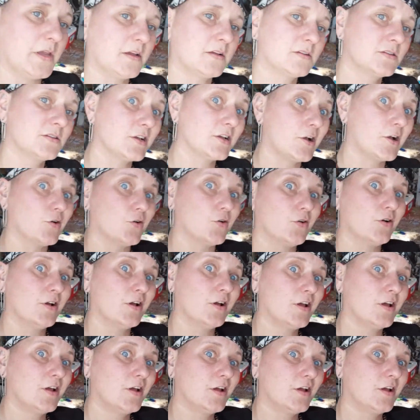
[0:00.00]
week. So
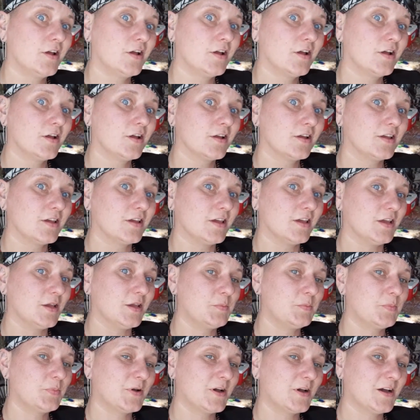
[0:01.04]

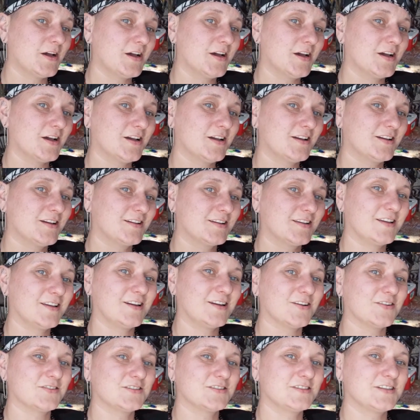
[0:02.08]
keep, you
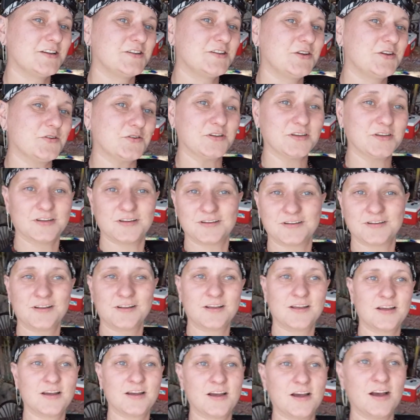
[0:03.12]
know, stay tuned.
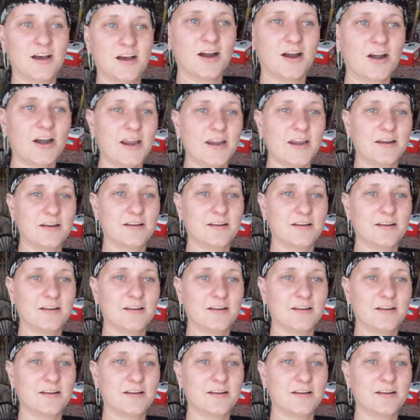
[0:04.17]
All right.